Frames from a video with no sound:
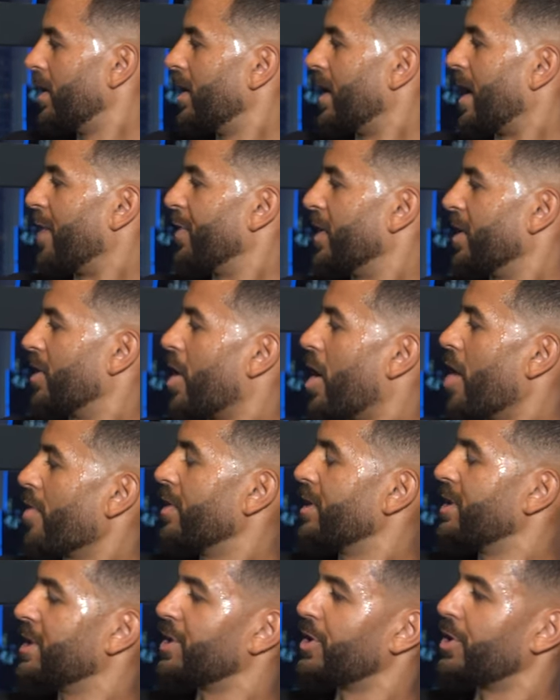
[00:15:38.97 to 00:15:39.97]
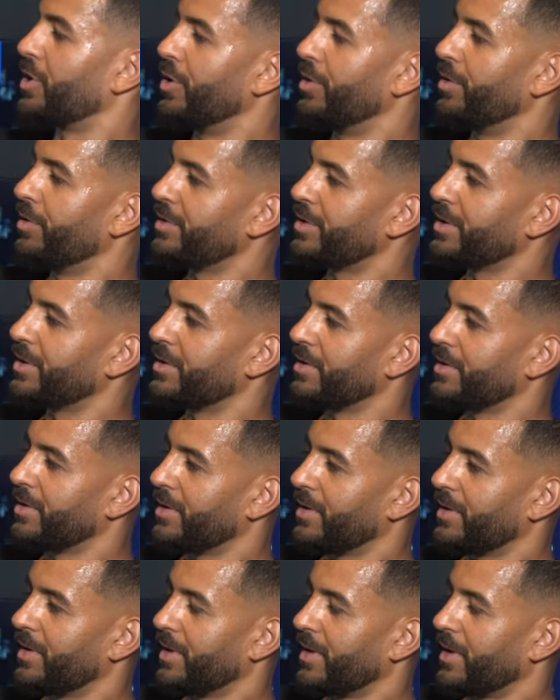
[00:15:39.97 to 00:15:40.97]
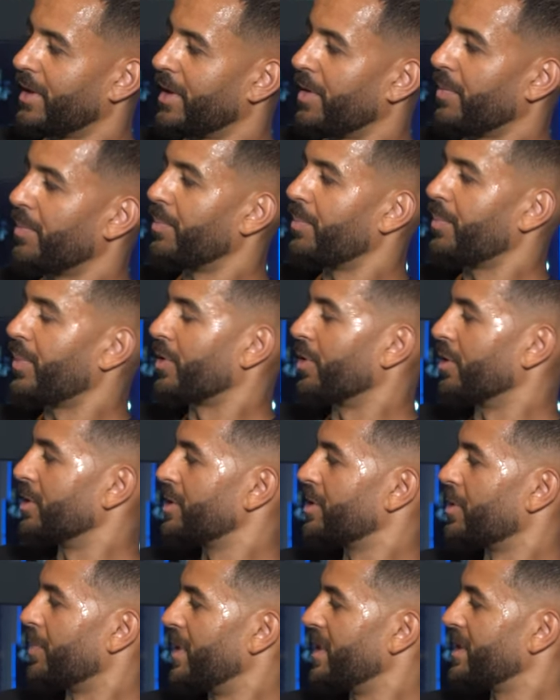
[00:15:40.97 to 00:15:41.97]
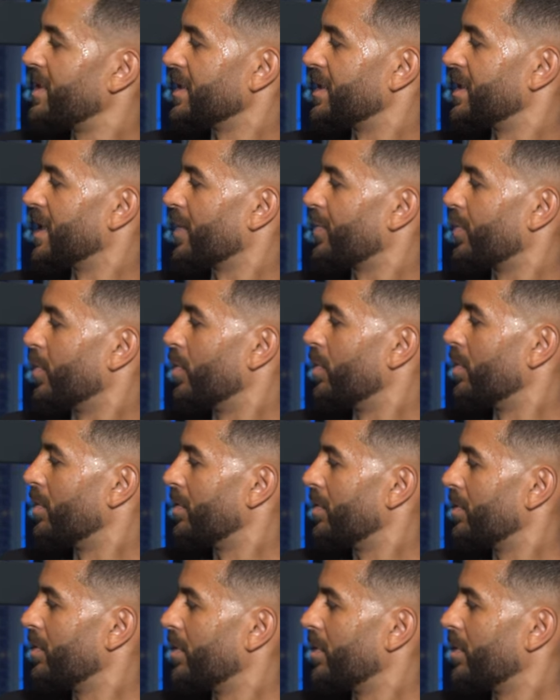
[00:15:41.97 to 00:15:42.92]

I think courage is huge. Because to be successful,